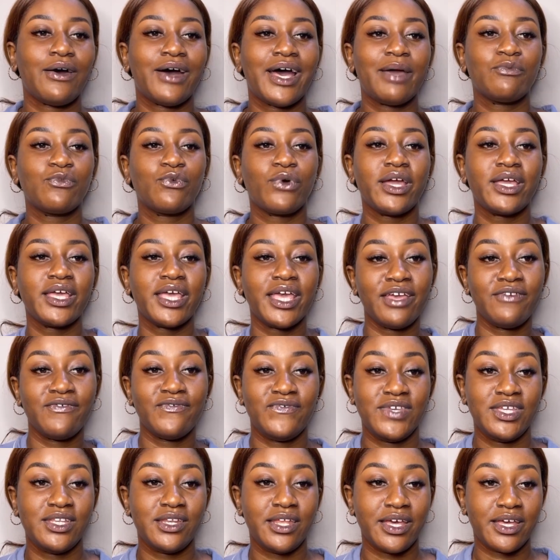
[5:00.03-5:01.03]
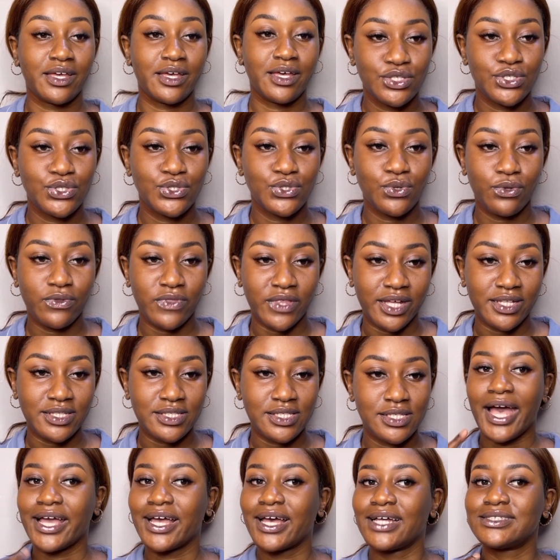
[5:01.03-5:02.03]
I'm wearing a v-neck so that
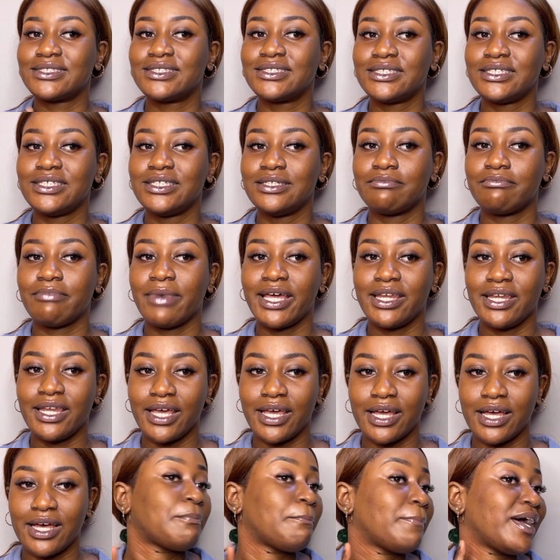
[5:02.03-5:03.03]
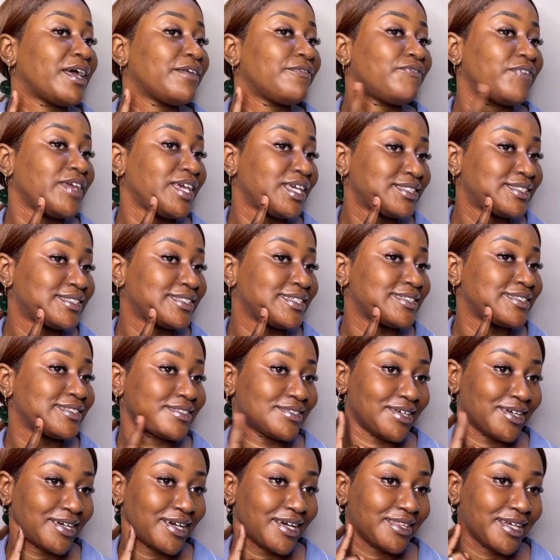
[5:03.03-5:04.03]
I can see my neck. My face is
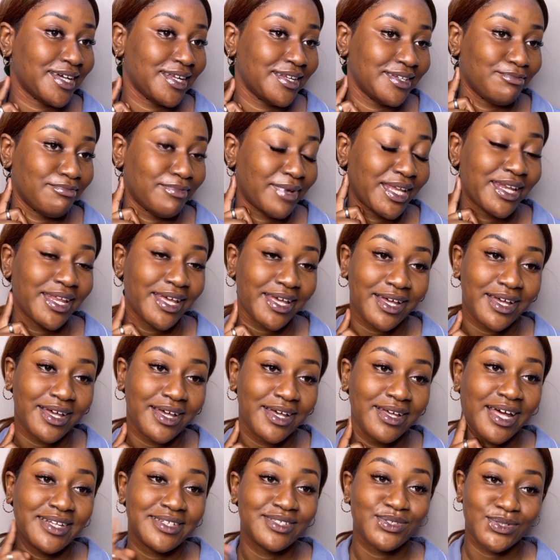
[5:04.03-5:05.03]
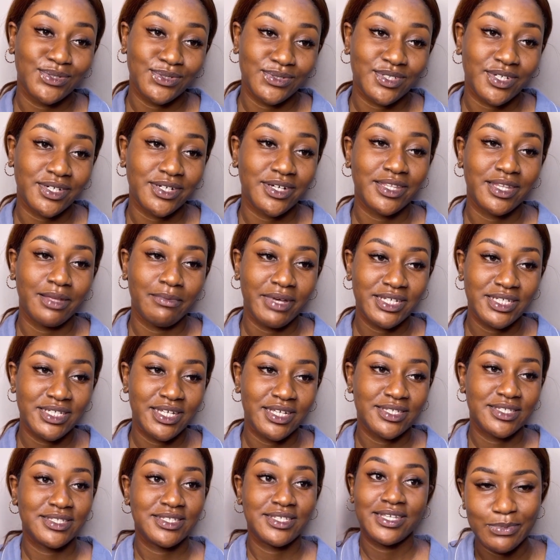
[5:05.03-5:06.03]
darker than my neck and it's also darker than my
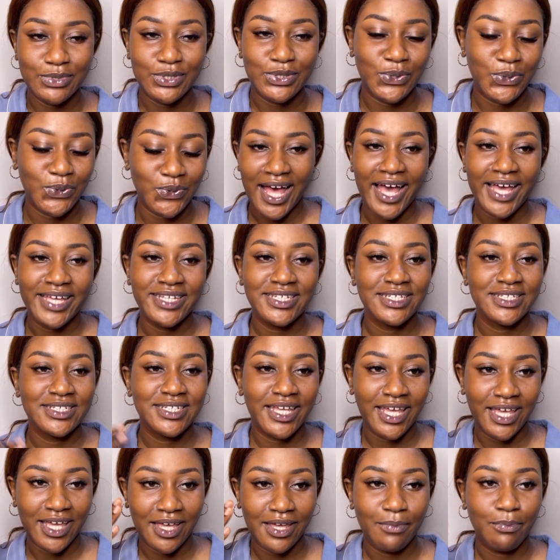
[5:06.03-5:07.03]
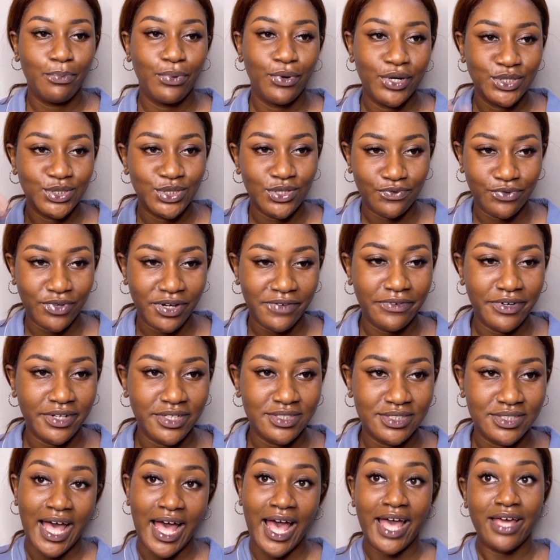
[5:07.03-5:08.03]
chest, so I need a point of
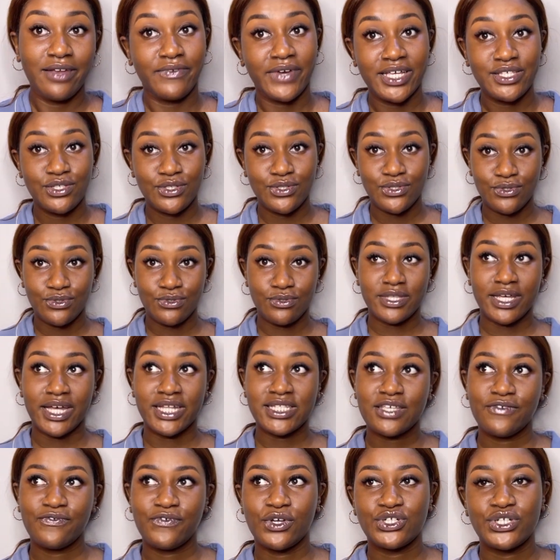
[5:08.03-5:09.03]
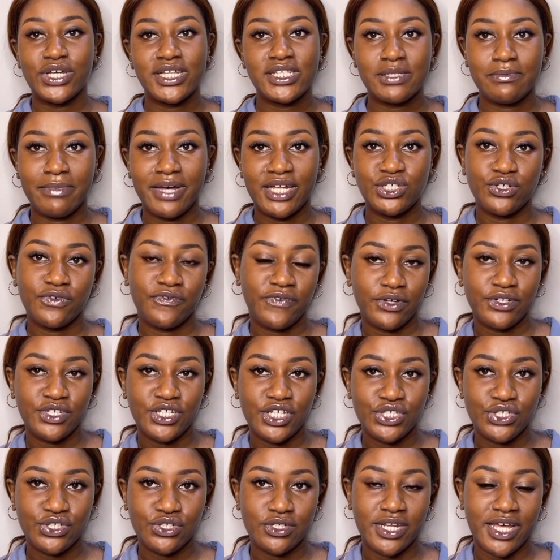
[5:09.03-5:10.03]
reference. I advise you to do that. If you're trying to match your
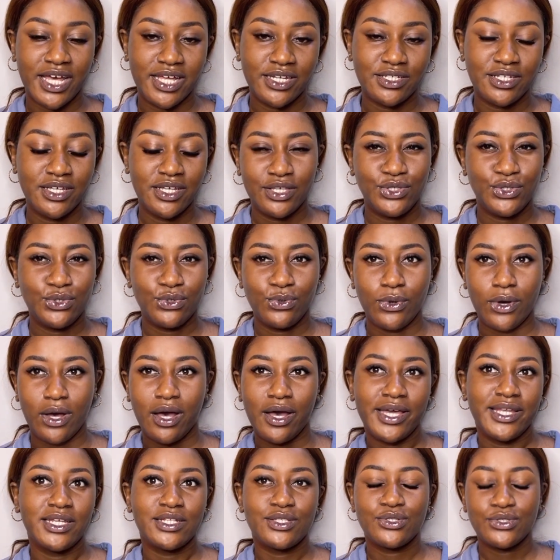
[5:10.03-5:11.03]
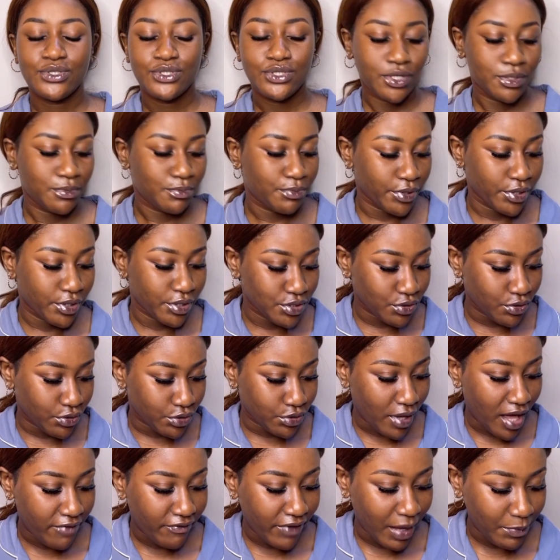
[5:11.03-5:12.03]
foundation and you are a little sunburned or you
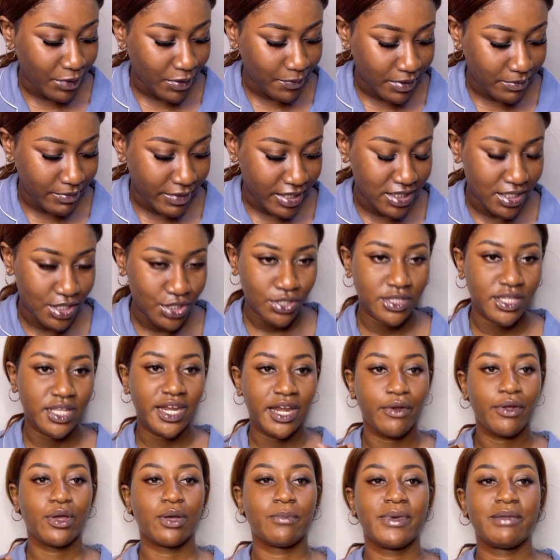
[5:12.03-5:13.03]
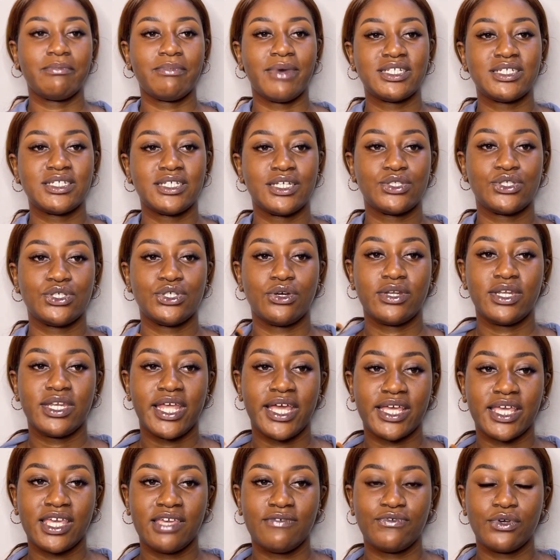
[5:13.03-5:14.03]
have hyperpigmentation, then I recommend matching it to your
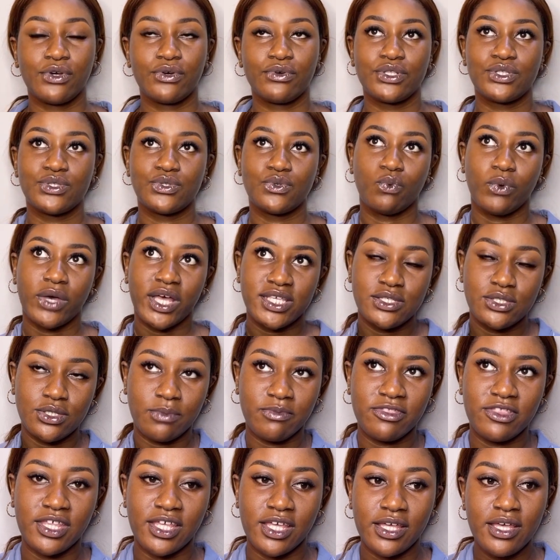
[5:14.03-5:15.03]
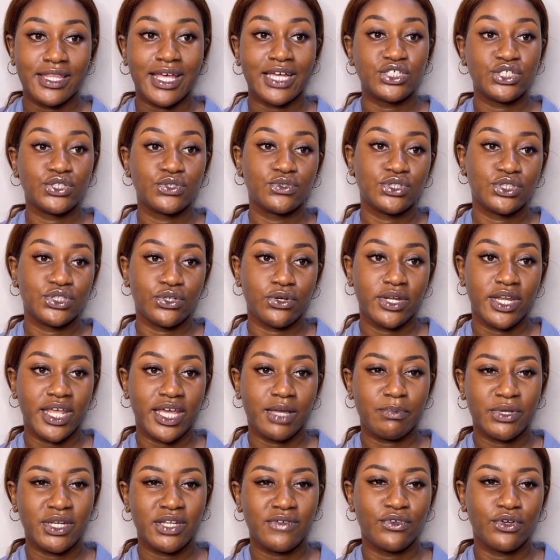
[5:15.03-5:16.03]
neck if you're going to wear something that shows your neck.
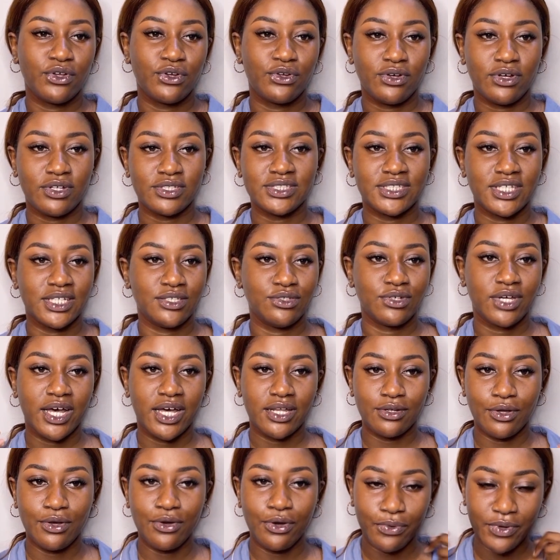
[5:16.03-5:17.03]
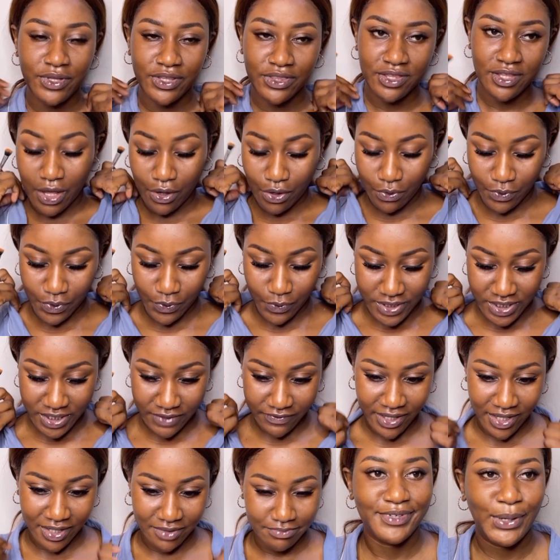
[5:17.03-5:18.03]
But if you're not, then you can go with
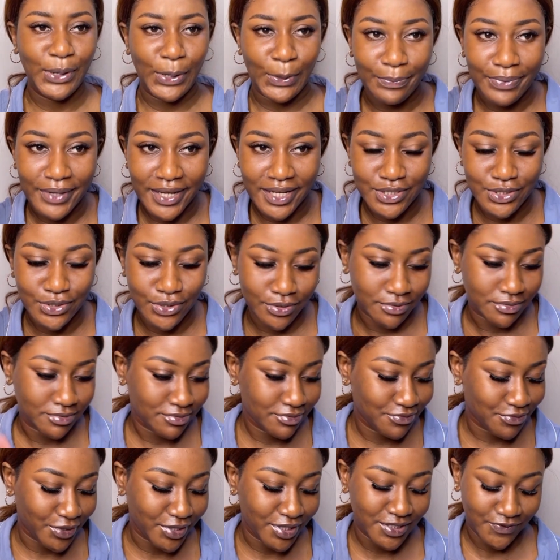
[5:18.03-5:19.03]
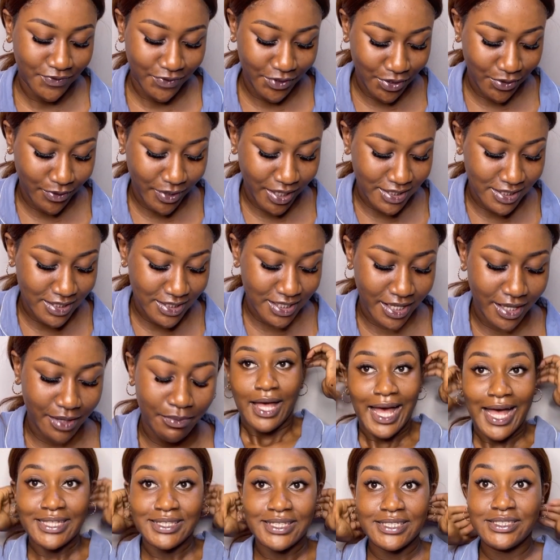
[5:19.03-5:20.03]
whatever complexion works for you at the time.
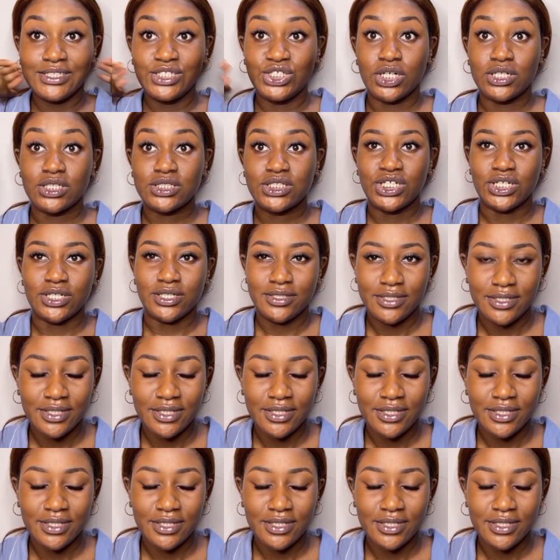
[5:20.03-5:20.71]
At this juncture,